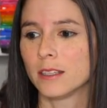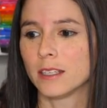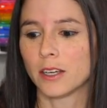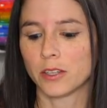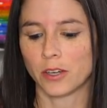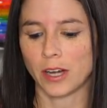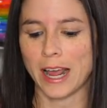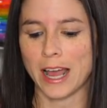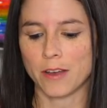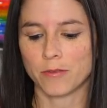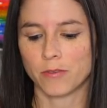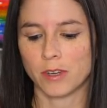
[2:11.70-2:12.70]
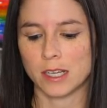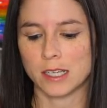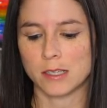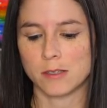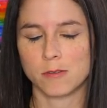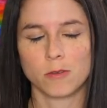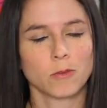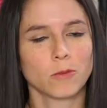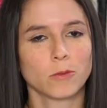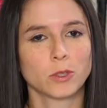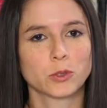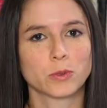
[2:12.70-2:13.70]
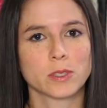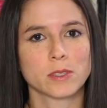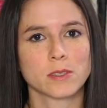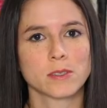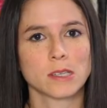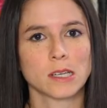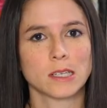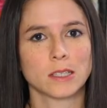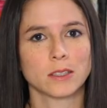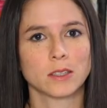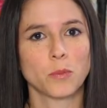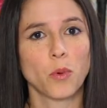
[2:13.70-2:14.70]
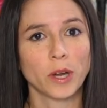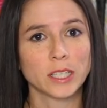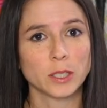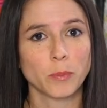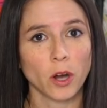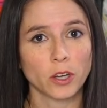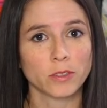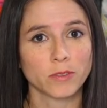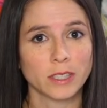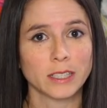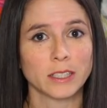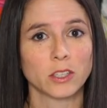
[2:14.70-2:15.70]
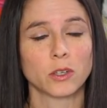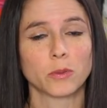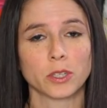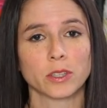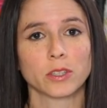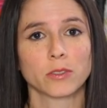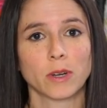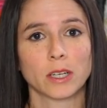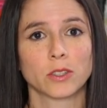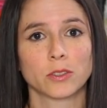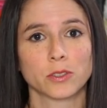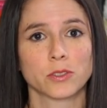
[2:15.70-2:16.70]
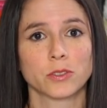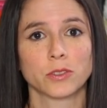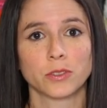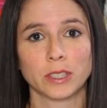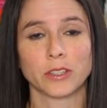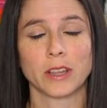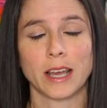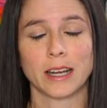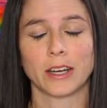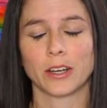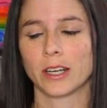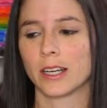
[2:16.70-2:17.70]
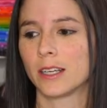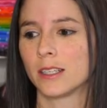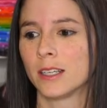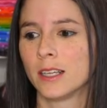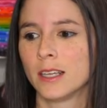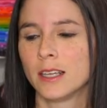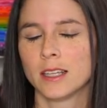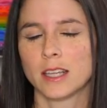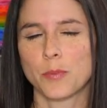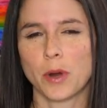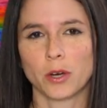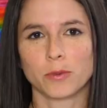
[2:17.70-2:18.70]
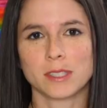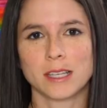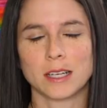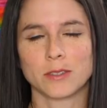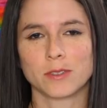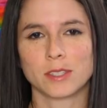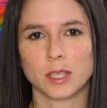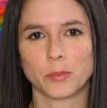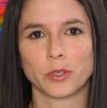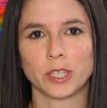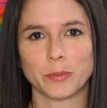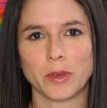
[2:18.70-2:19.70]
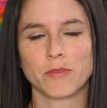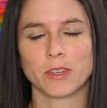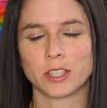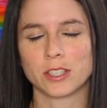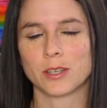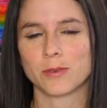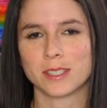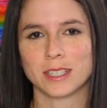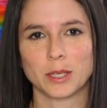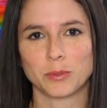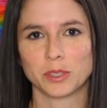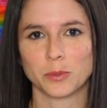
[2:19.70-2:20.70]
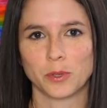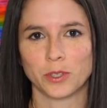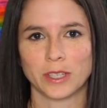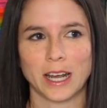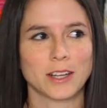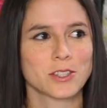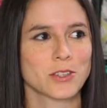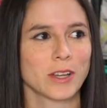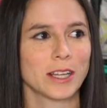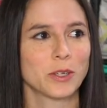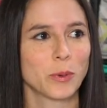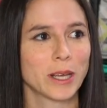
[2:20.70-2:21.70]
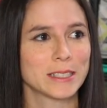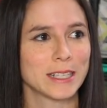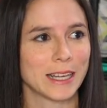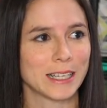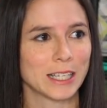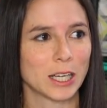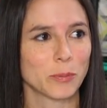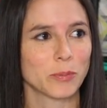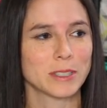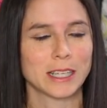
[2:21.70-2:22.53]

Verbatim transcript: The other half, uh, which was uh, the pointy part of the needle where the thread goes through near that area, that part was kind of slippery in my fingers. I wasn't able to pull it out. So I had to wake Danny up.